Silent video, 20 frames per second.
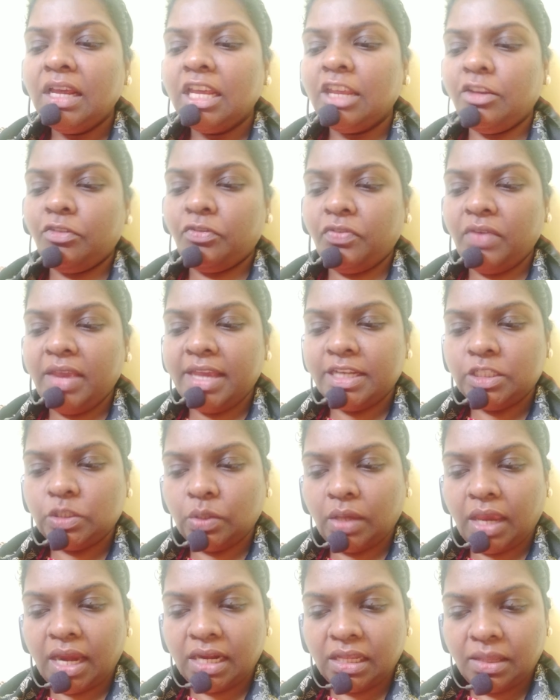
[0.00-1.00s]
If we
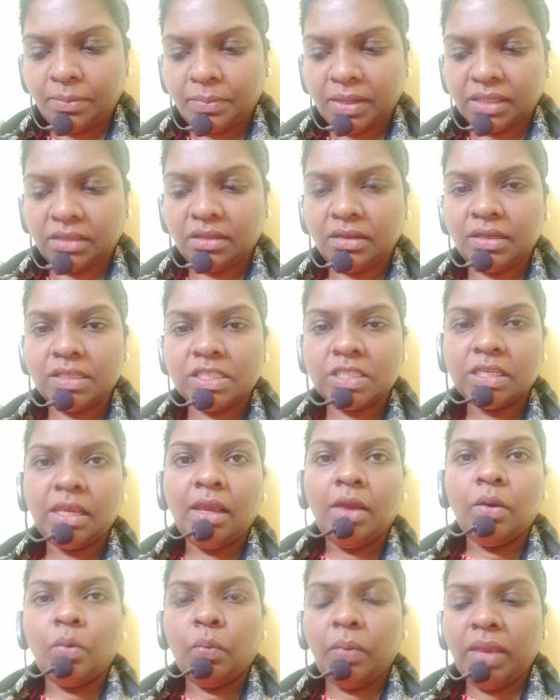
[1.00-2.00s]
educate the mothers,
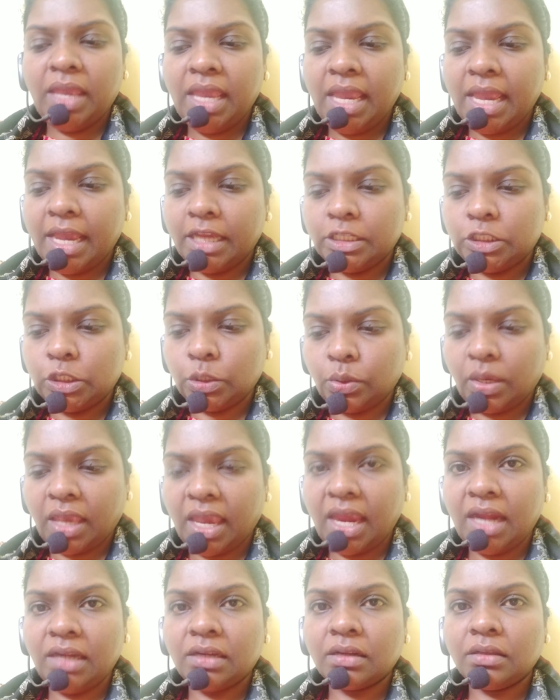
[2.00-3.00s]
we
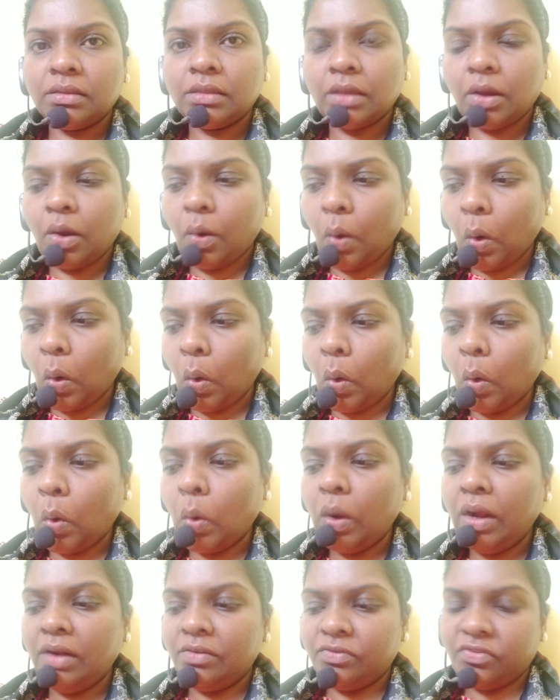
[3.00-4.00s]
educate the
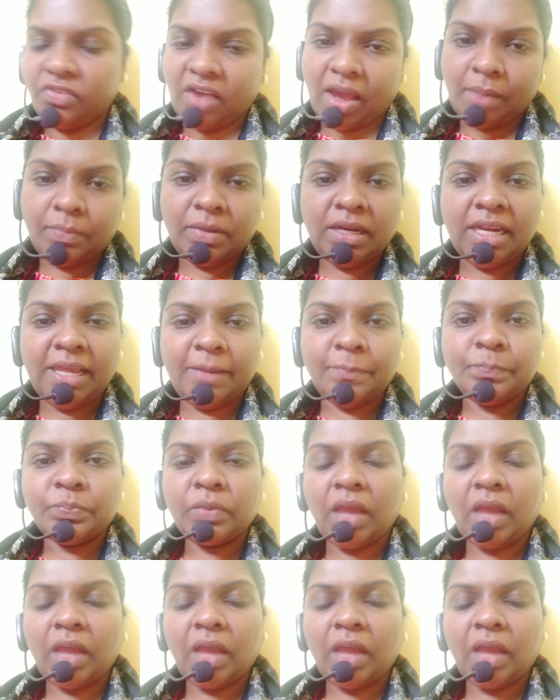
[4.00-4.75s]
whole family.